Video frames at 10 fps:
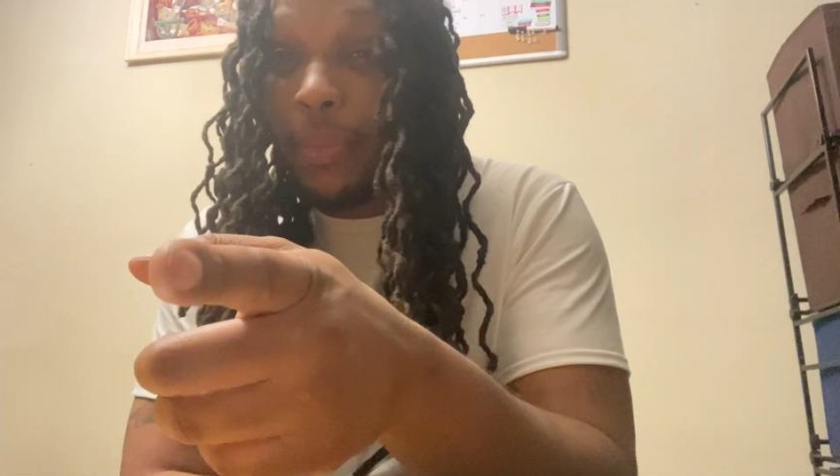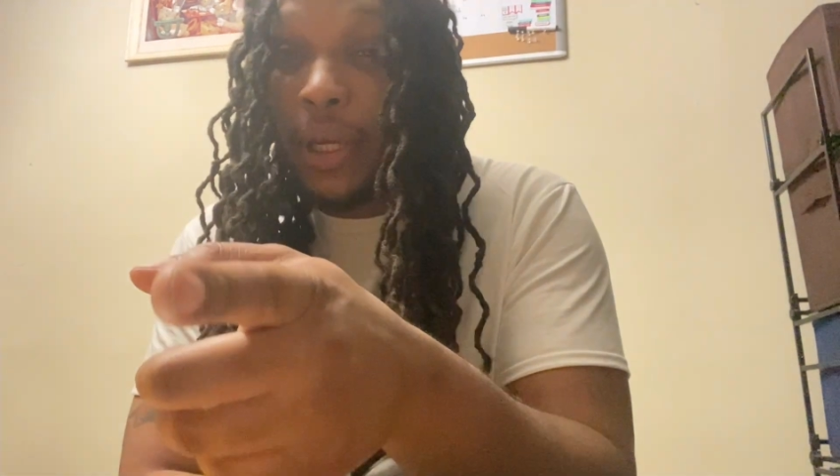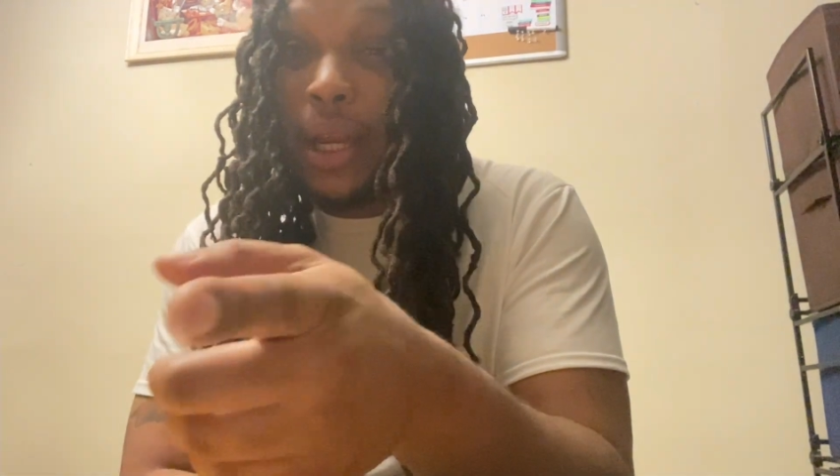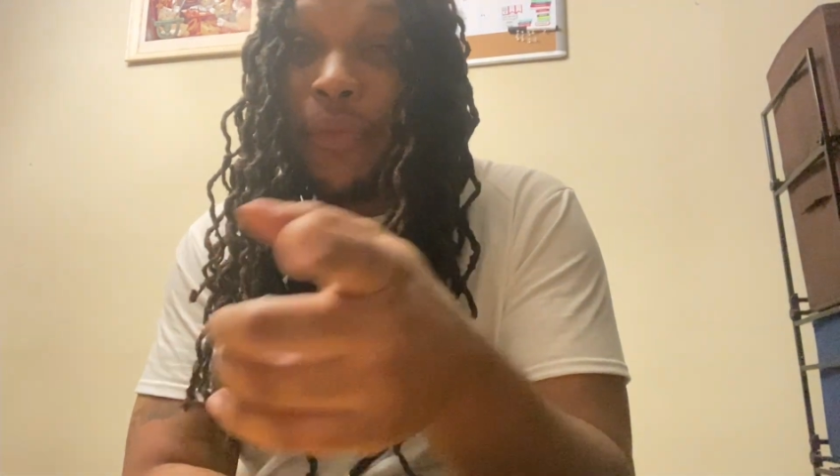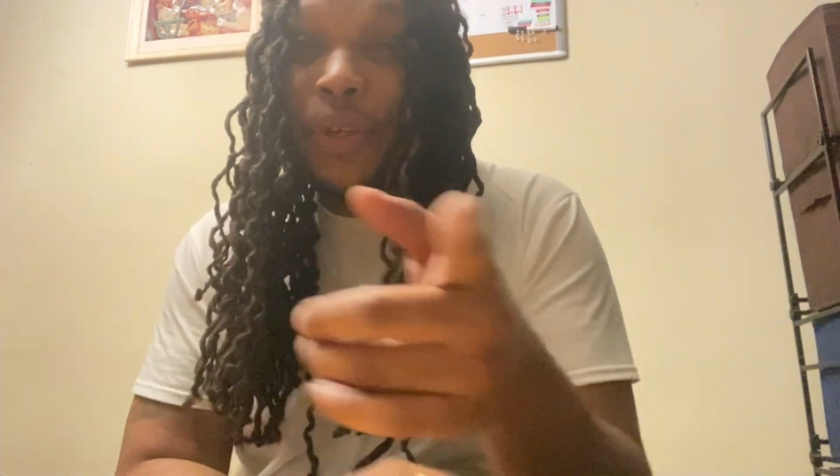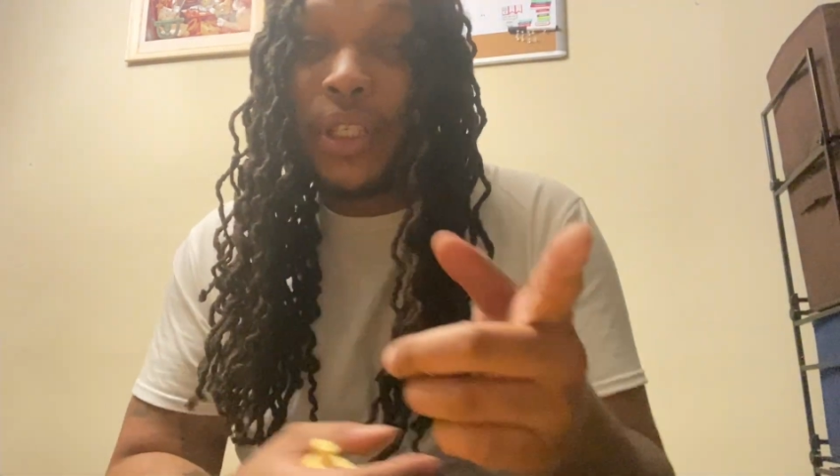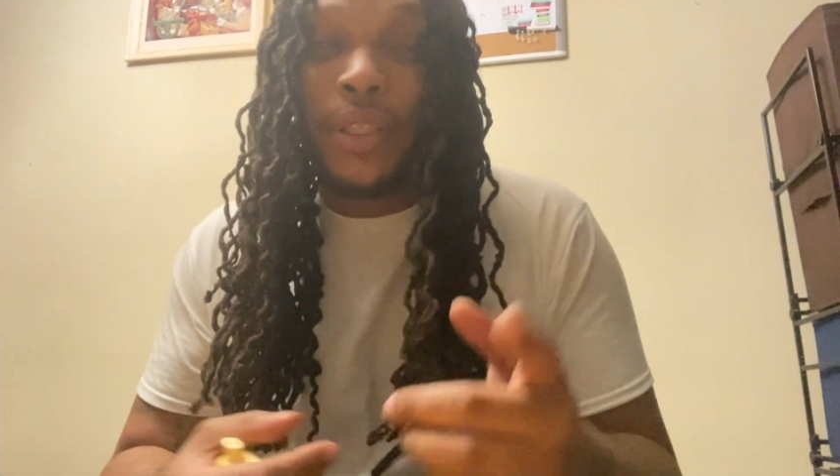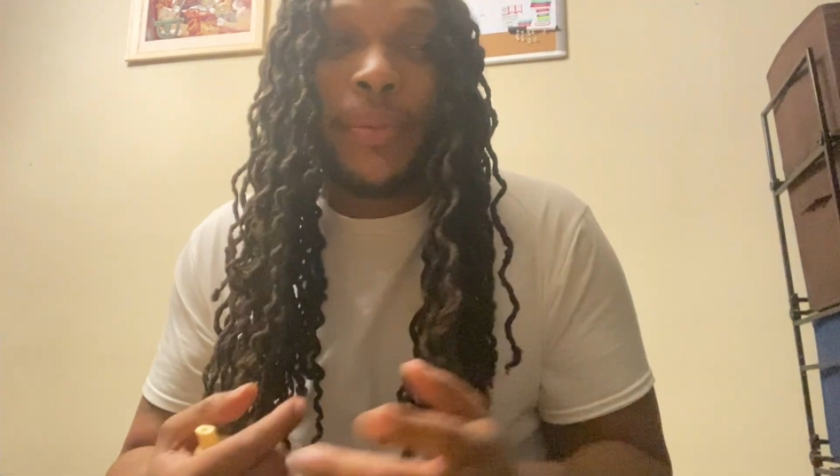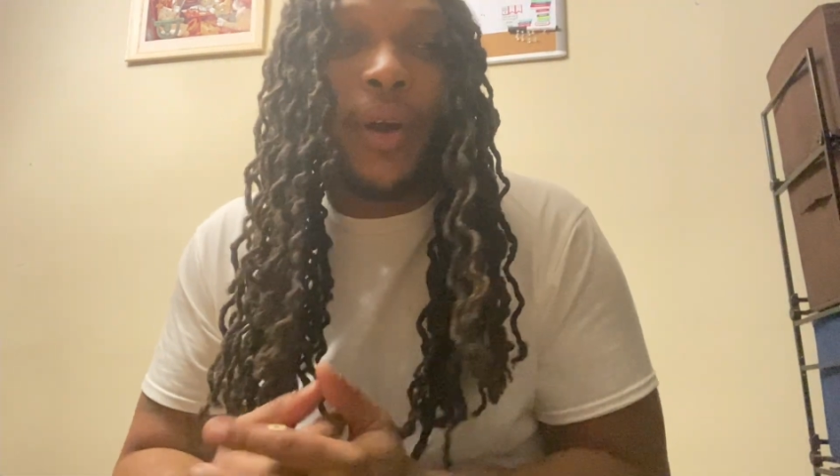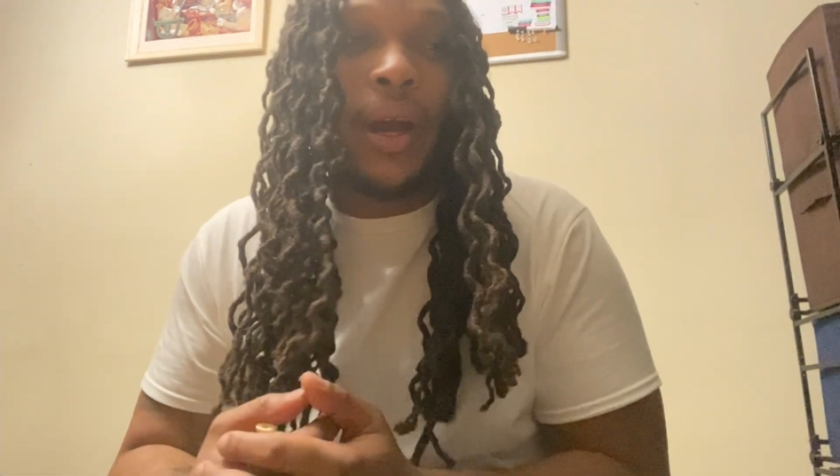bro, if you're
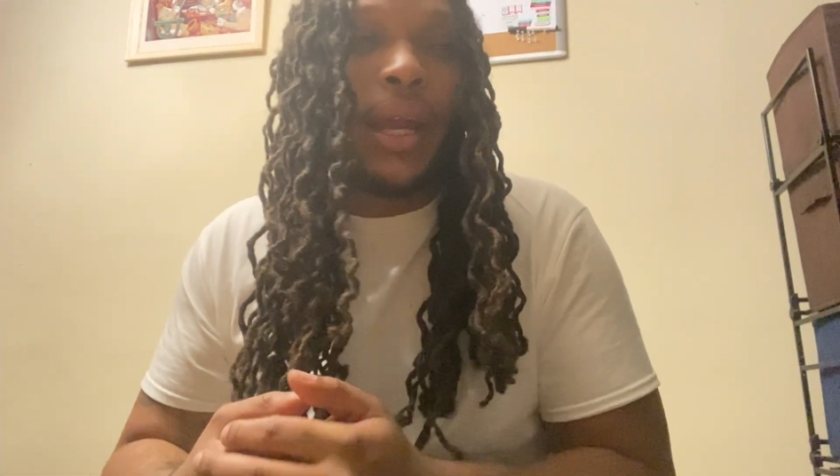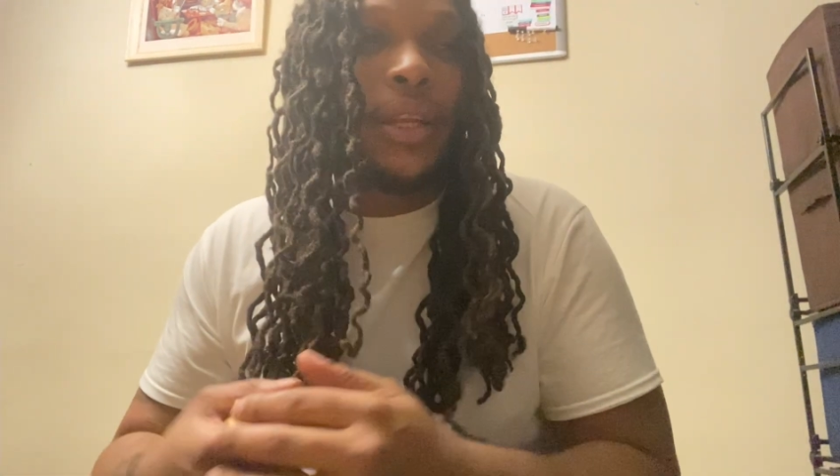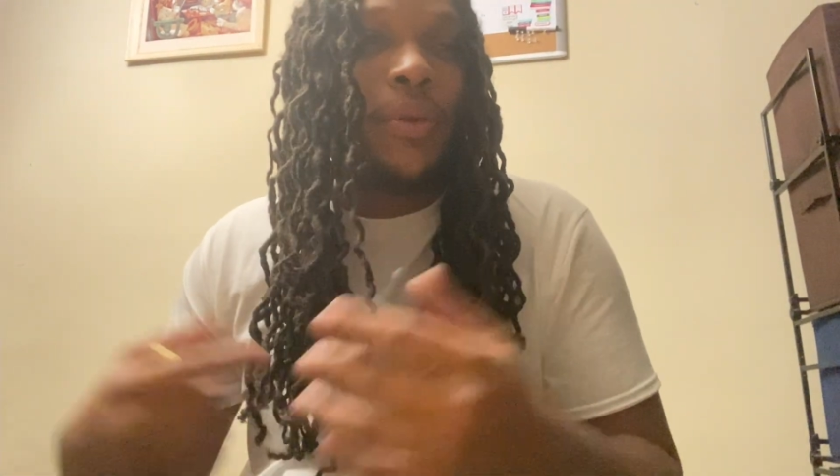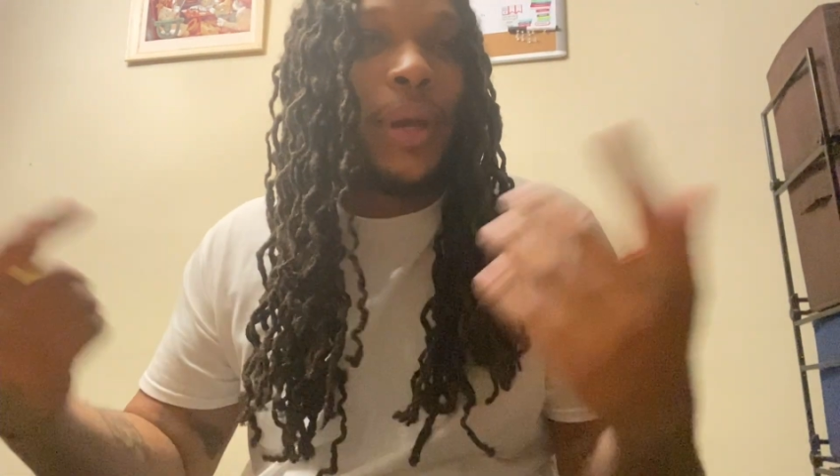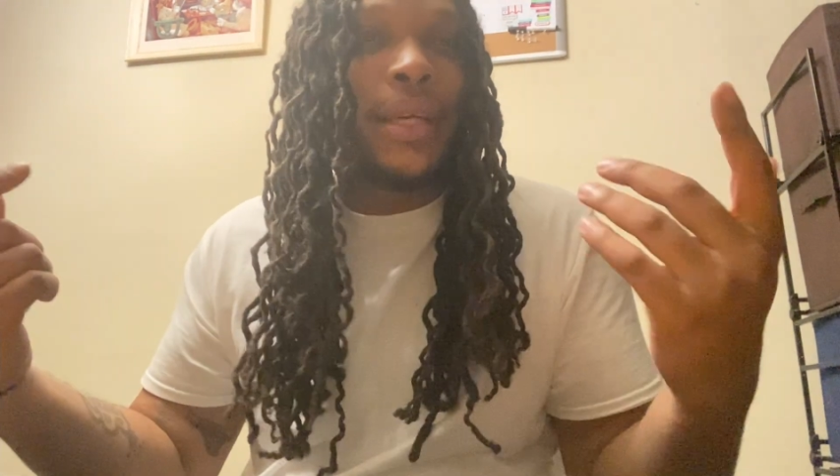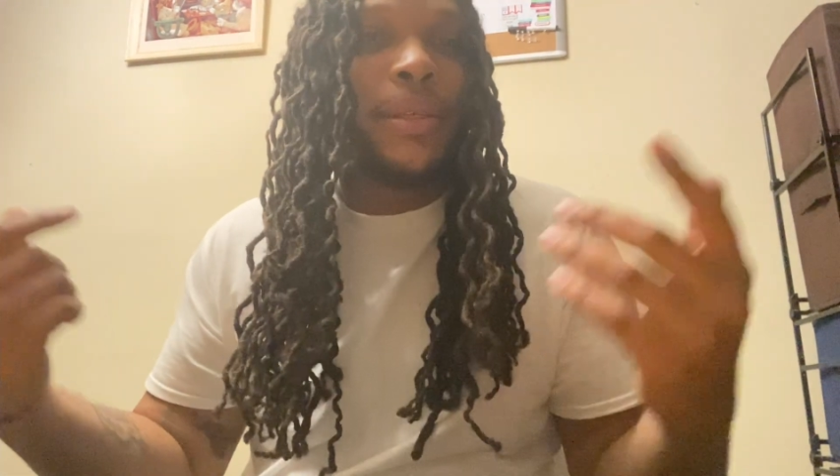smart and you got